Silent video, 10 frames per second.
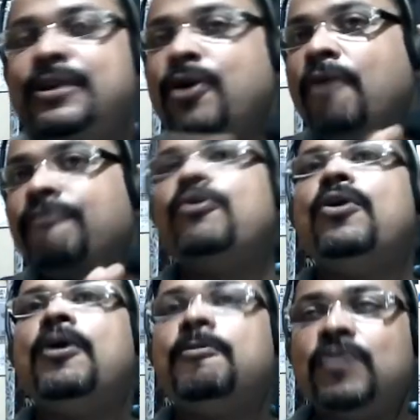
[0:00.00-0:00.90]
no
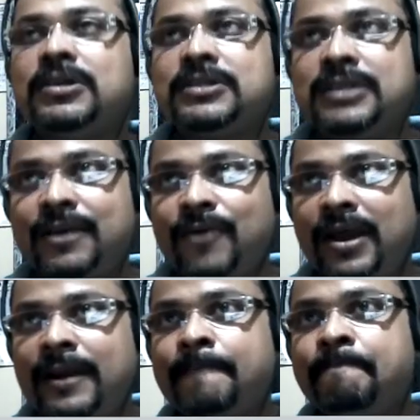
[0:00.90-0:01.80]
follow-up was
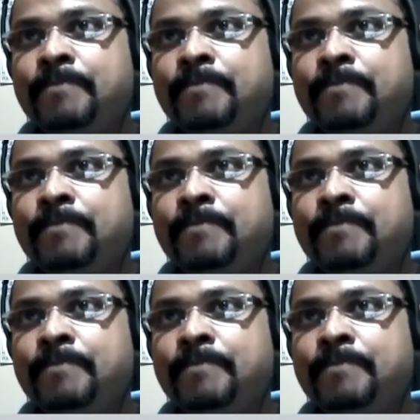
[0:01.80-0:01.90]
given.